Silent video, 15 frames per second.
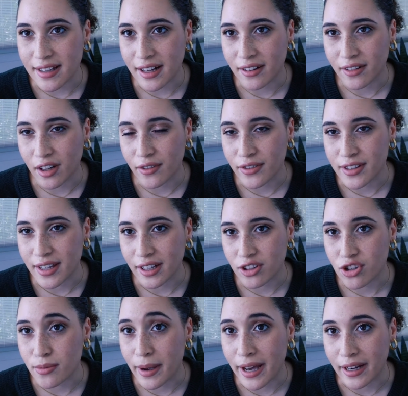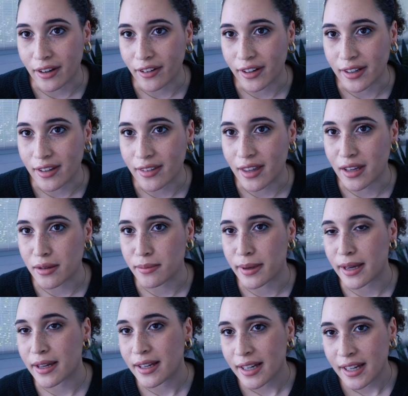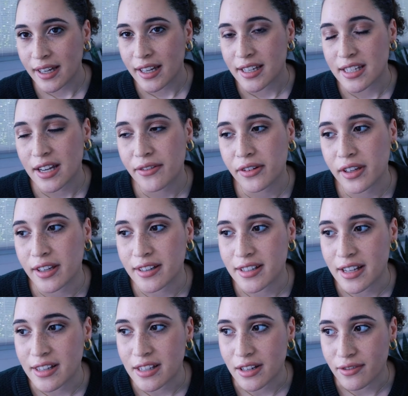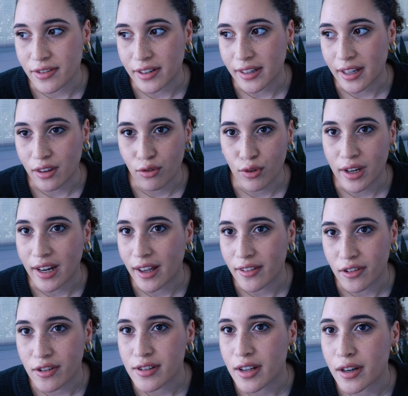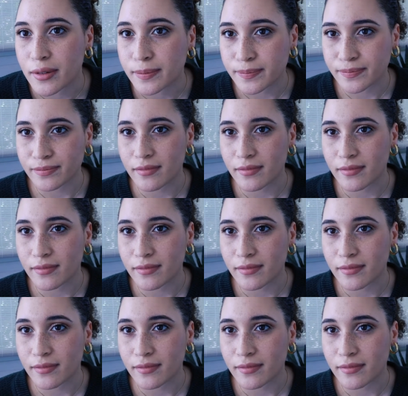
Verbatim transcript: I don't know if it's like dramatic or anything, but definitely extends it for like three days or so.